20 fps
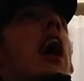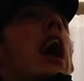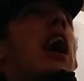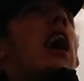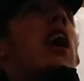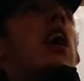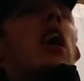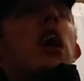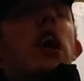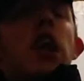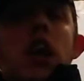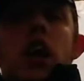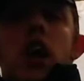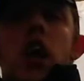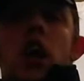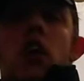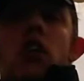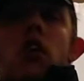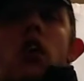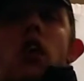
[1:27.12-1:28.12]
Uh, in the
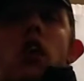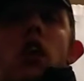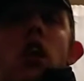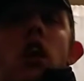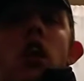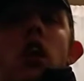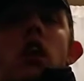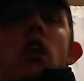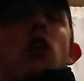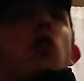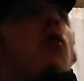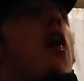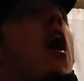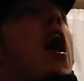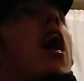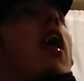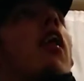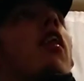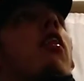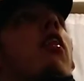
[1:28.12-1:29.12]
kitchen it's
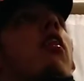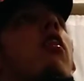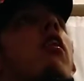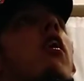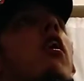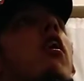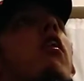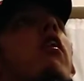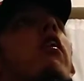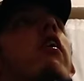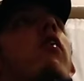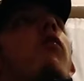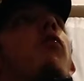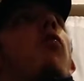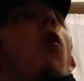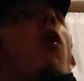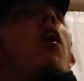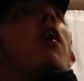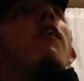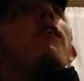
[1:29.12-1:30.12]
about
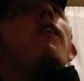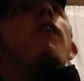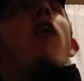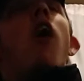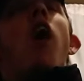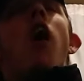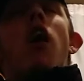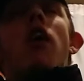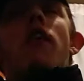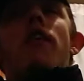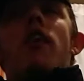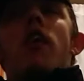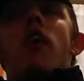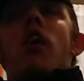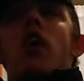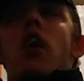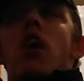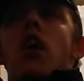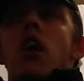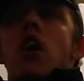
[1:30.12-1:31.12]
16.5
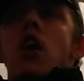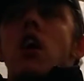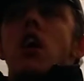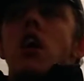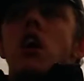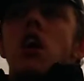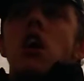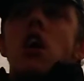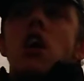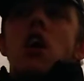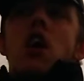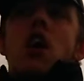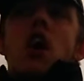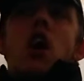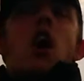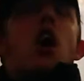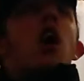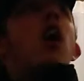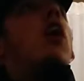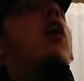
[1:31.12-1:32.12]

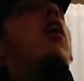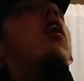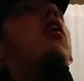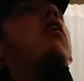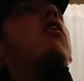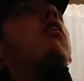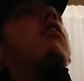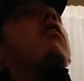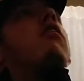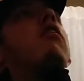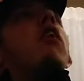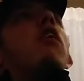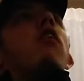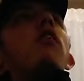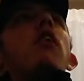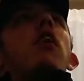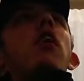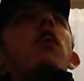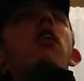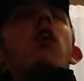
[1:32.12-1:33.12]
uh,
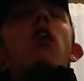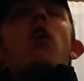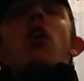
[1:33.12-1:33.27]
degrees, so